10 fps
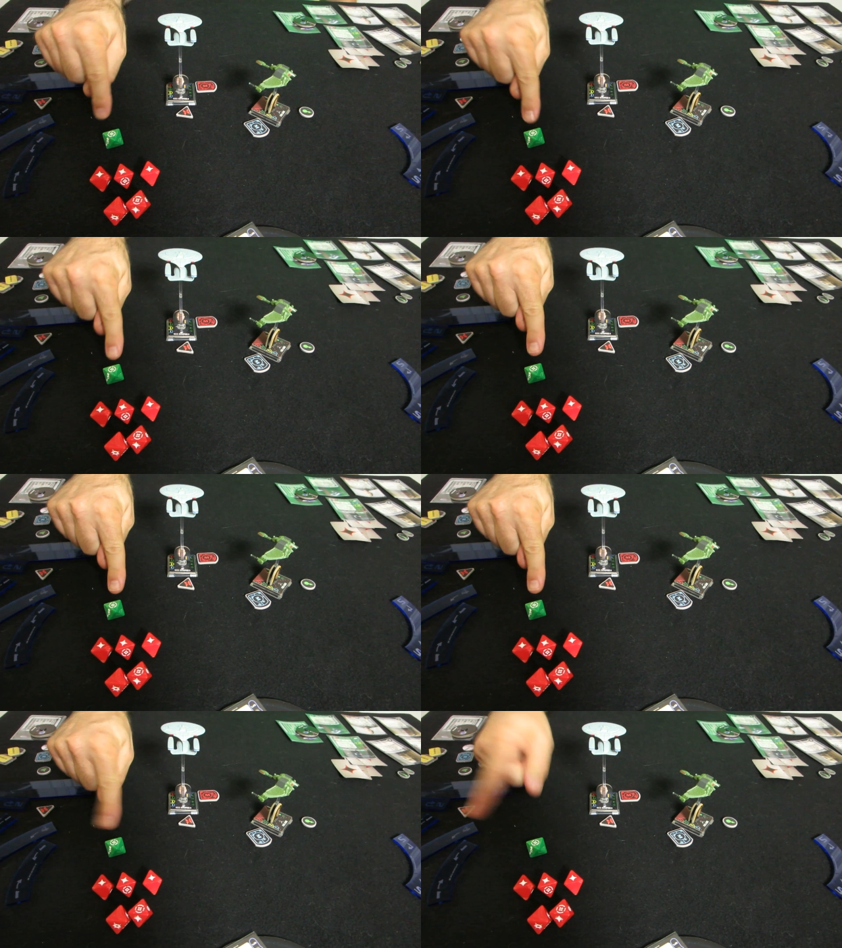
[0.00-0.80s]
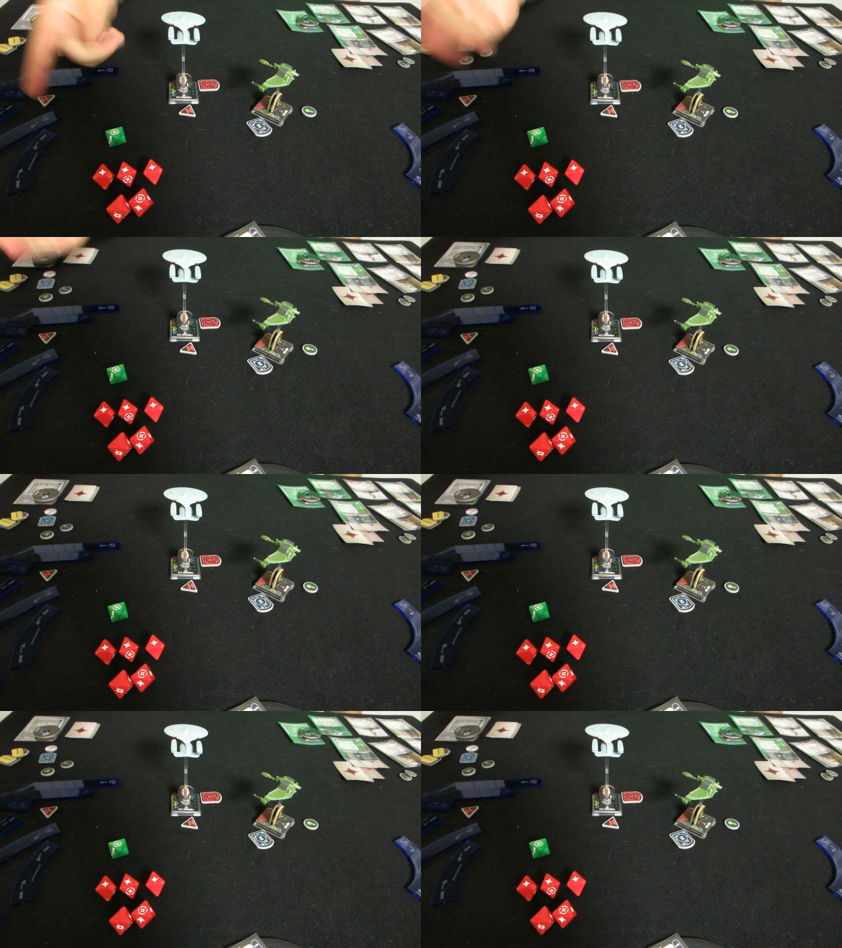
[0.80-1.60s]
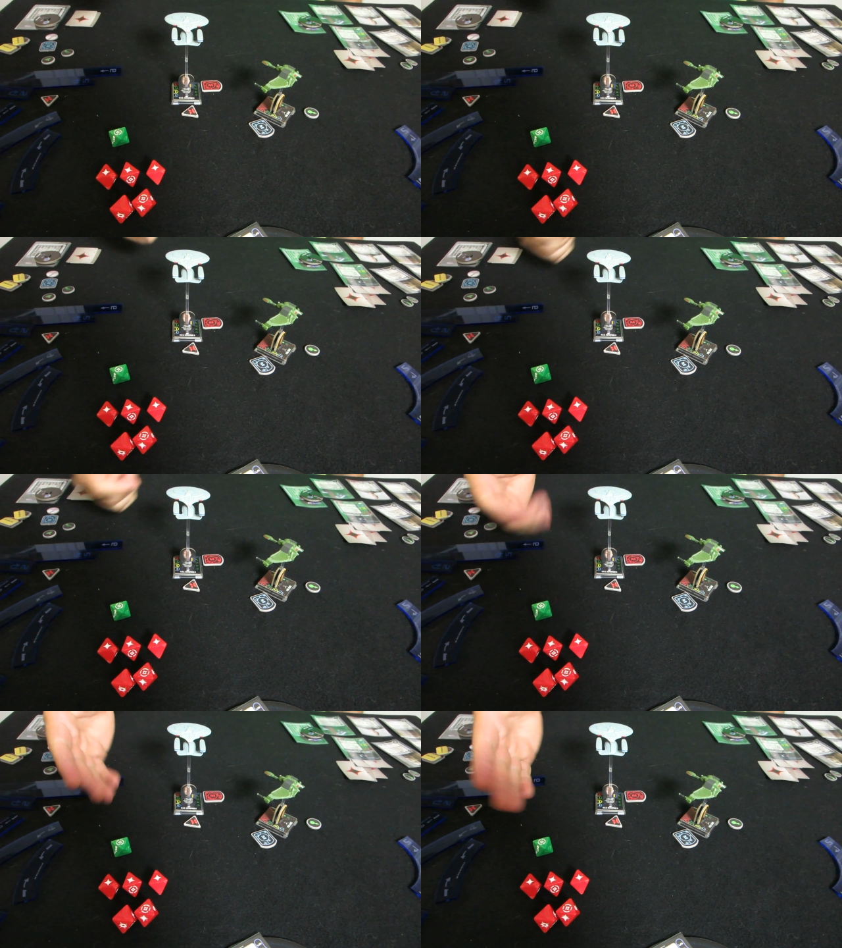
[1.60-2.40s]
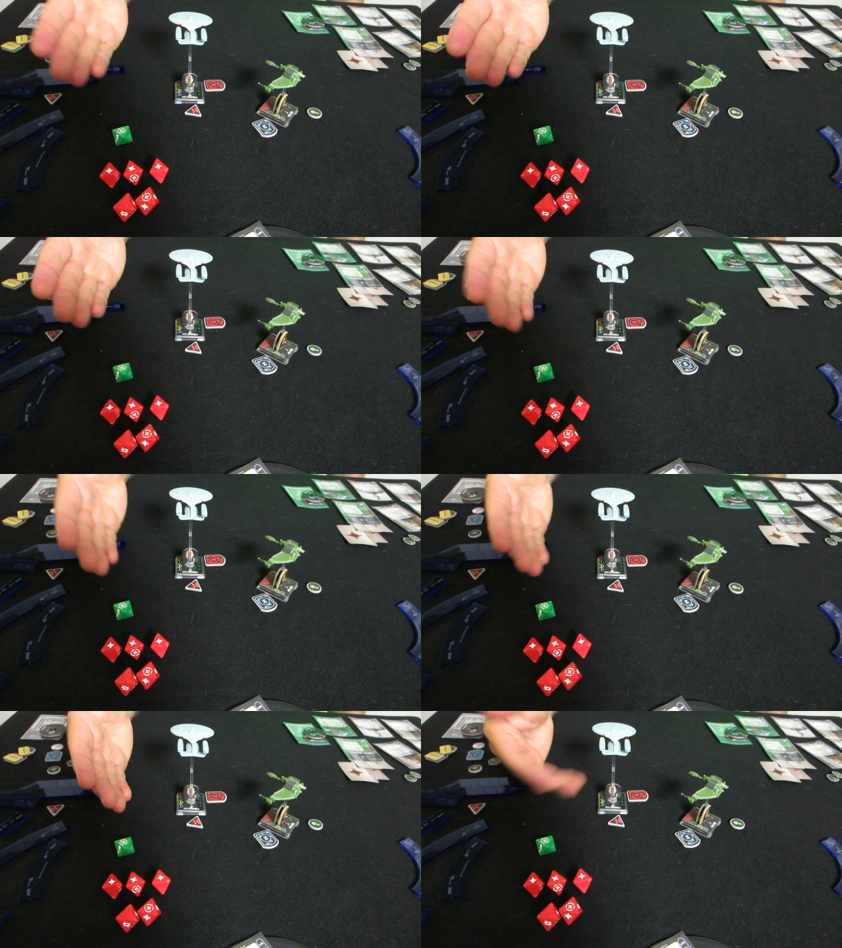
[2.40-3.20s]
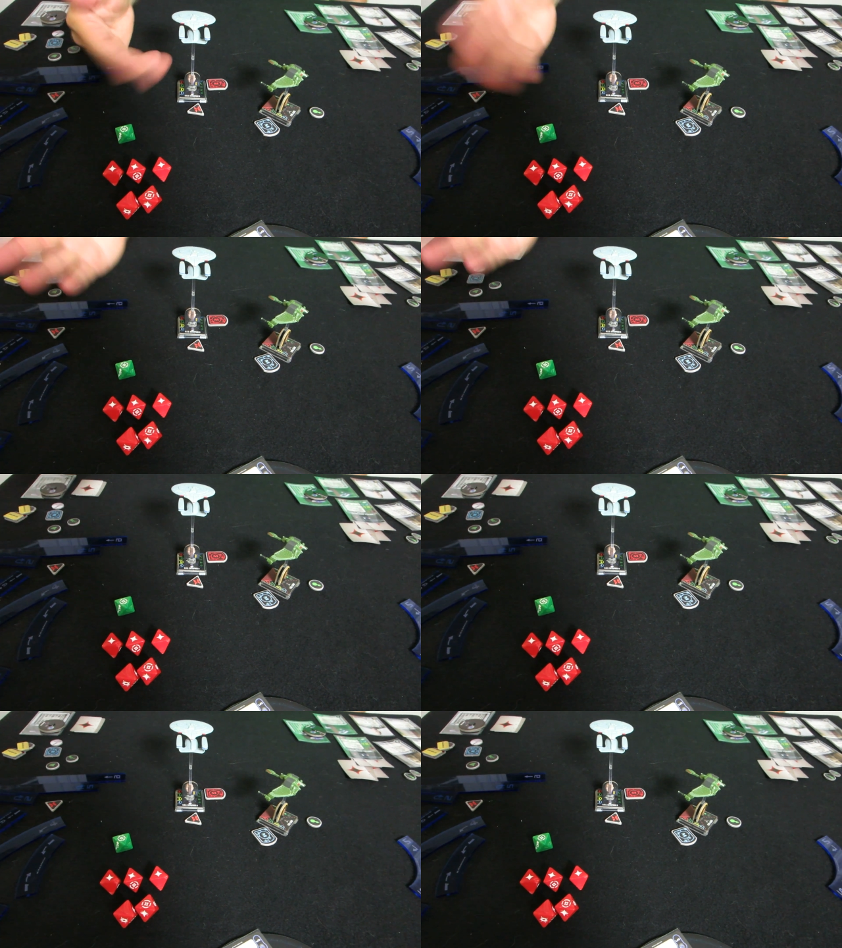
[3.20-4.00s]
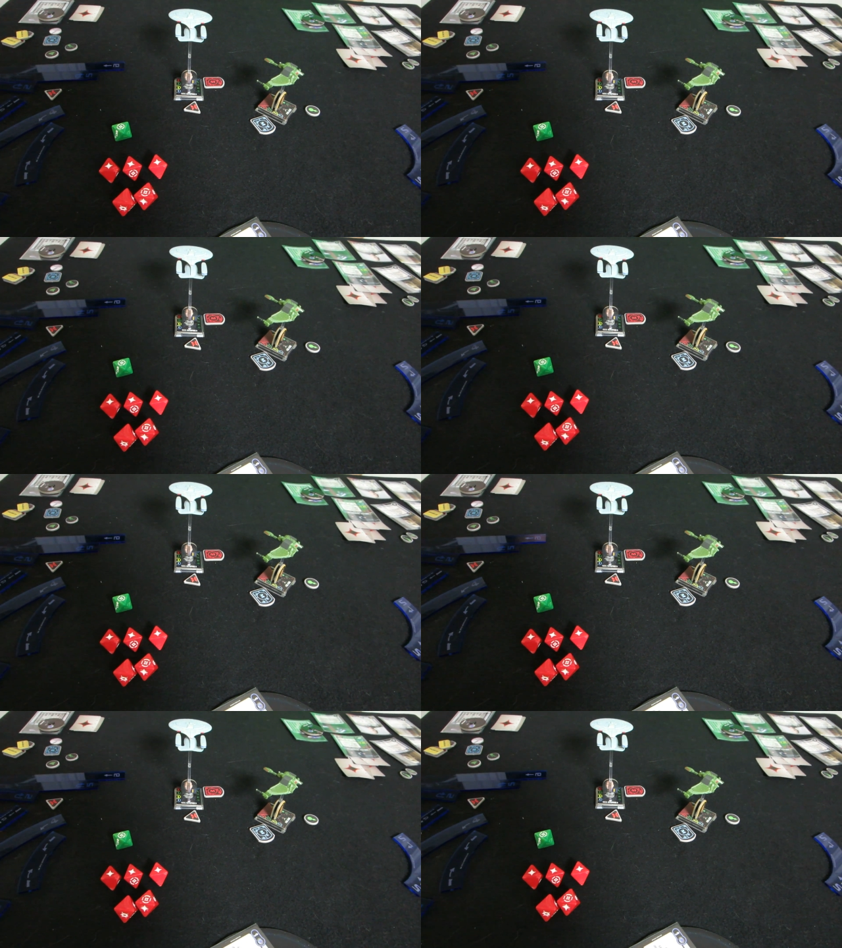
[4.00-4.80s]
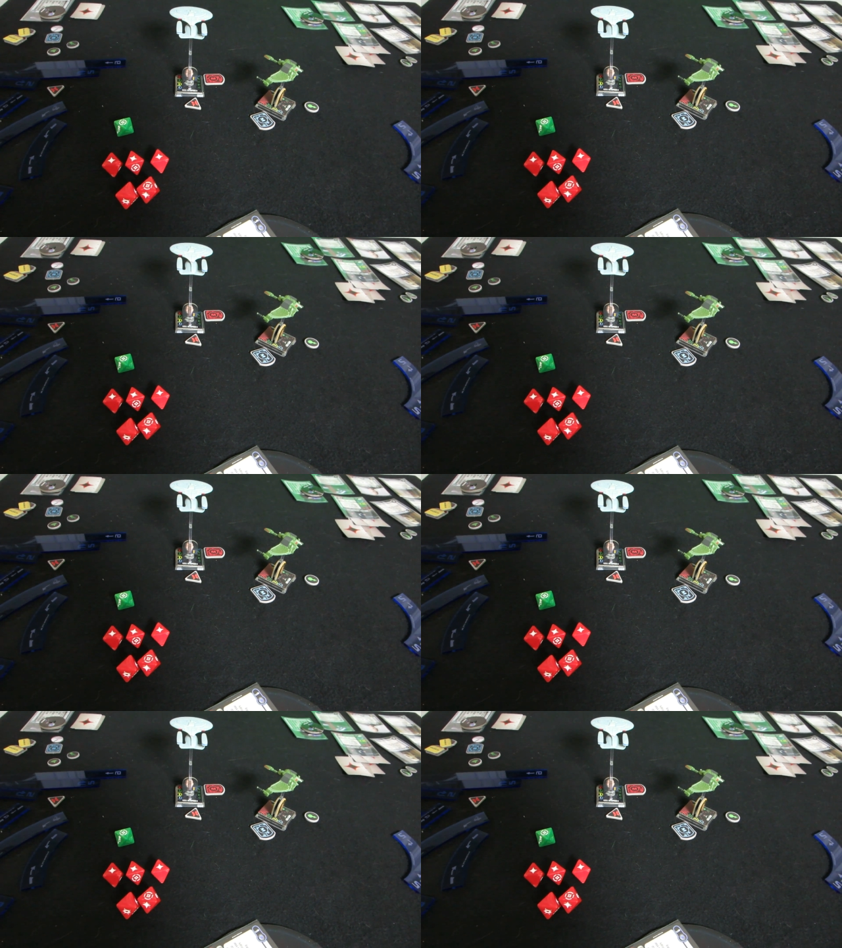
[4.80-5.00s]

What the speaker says: (no speaker visible)